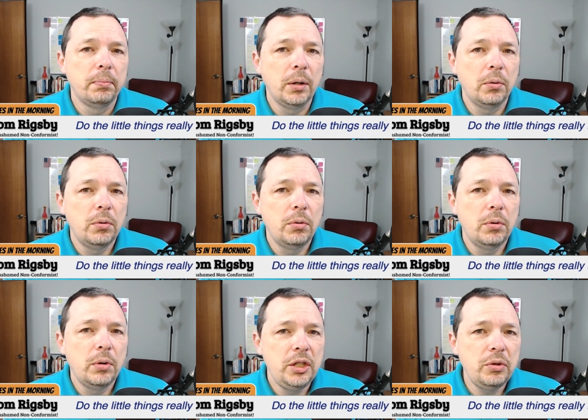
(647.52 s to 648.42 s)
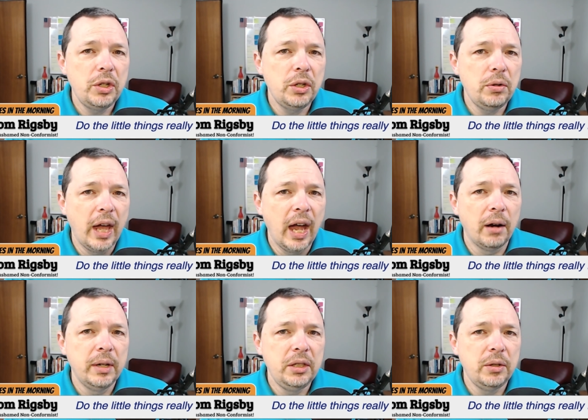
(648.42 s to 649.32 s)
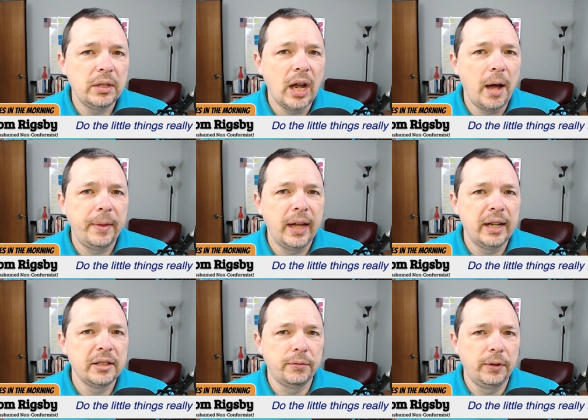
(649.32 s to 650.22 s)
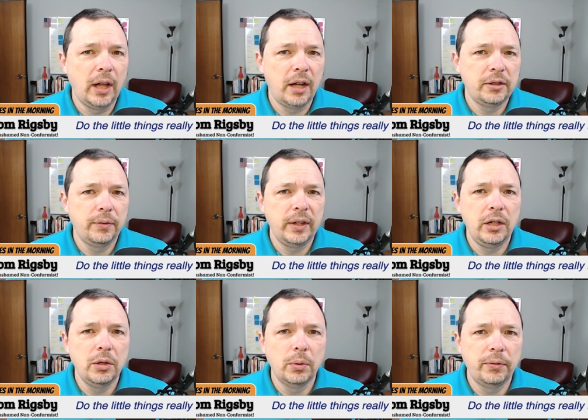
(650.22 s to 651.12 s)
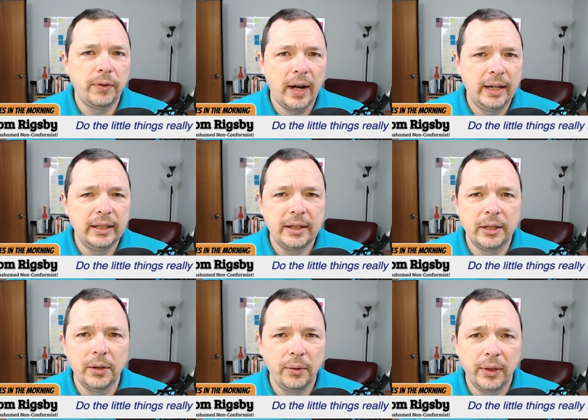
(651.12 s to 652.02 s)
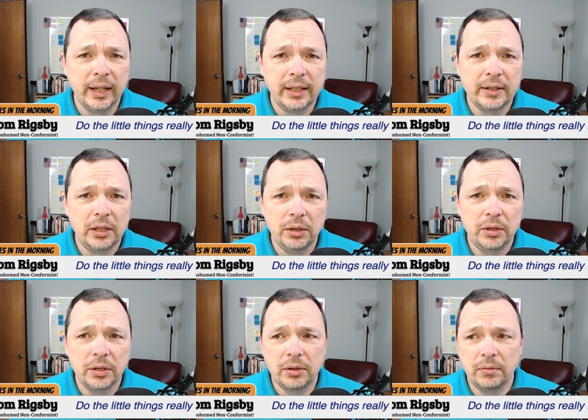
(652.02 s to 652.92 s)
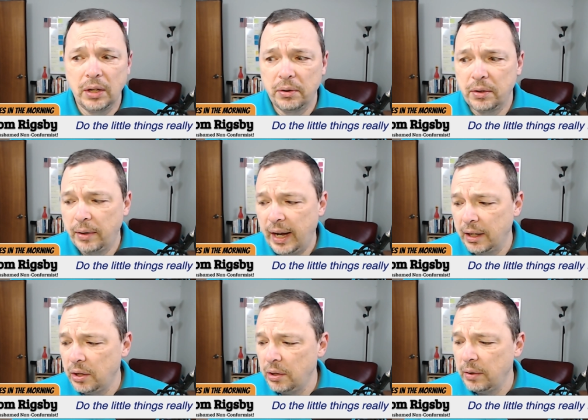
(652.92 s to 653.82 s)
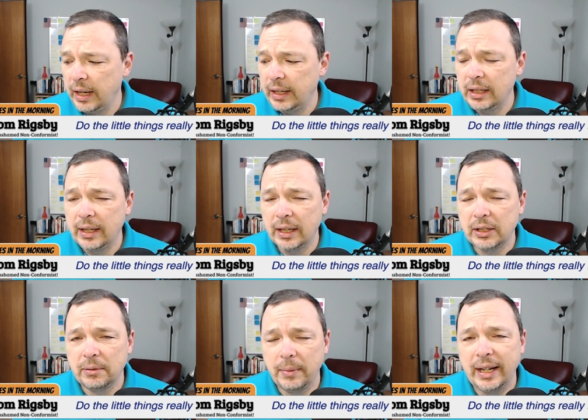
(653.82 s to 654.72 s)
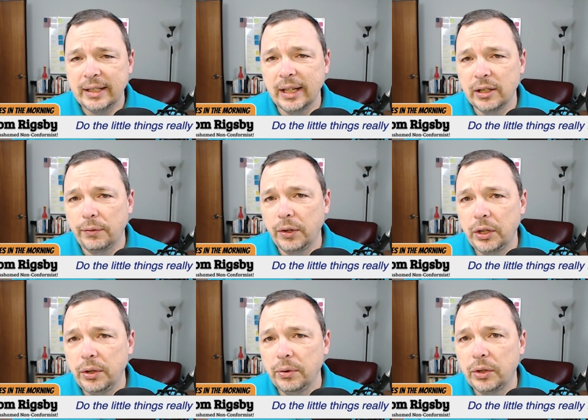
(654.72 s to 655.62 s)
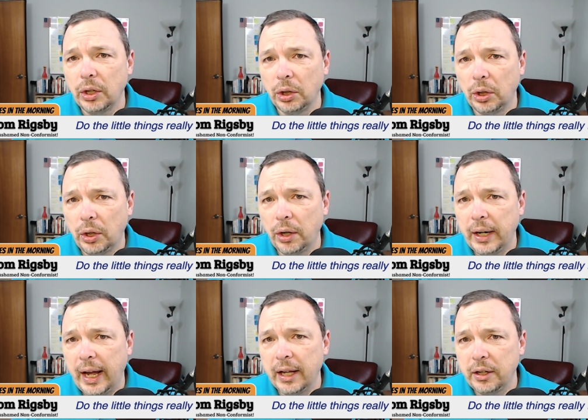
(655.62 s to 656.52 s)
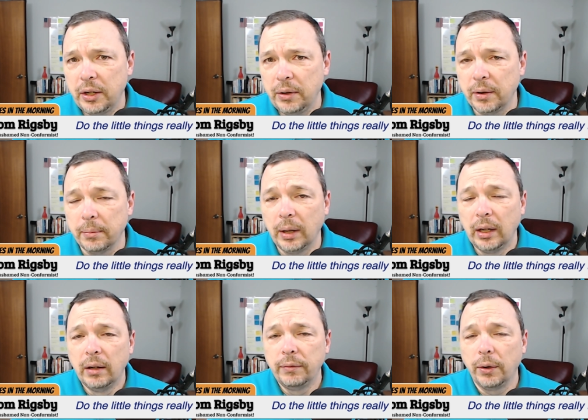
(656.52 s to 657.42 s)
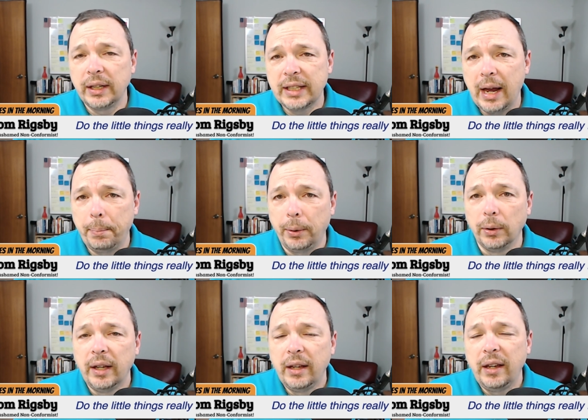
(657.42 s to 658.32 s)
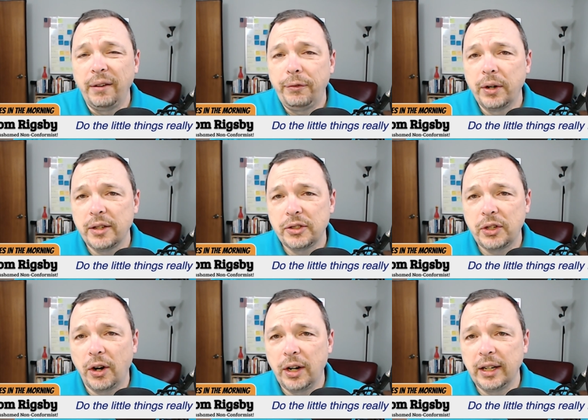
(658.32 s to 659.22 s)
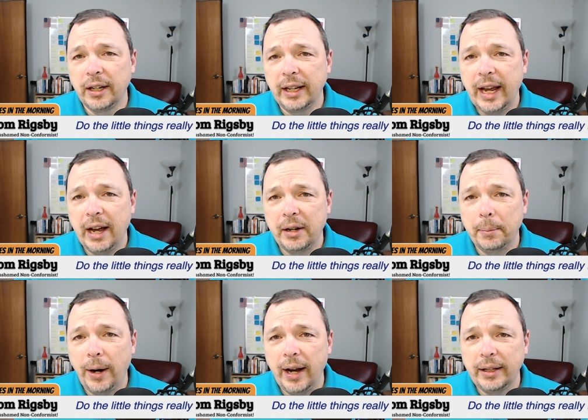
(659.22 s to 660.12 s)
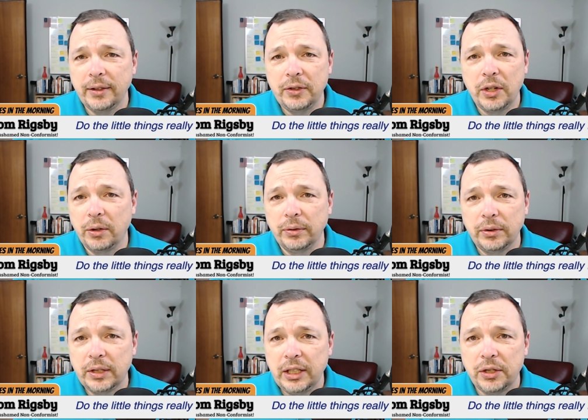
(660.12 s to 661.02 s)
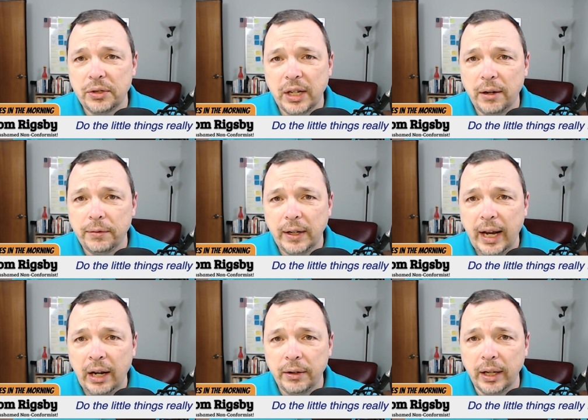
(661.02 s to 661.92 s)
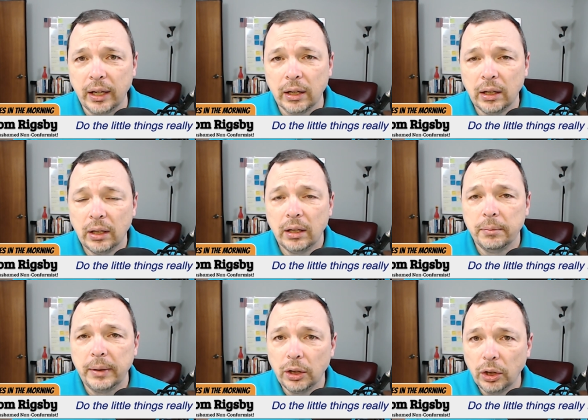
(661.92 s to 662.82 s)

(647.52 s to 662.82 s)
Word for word: But when you do that, when you adopt that as a philosophy, you will find that there are things that you just don't know how to do, and it doesn't make sense for you to learn how to do them. For example, if you're not starting an accounting practice, don't teach yourself accounting mean,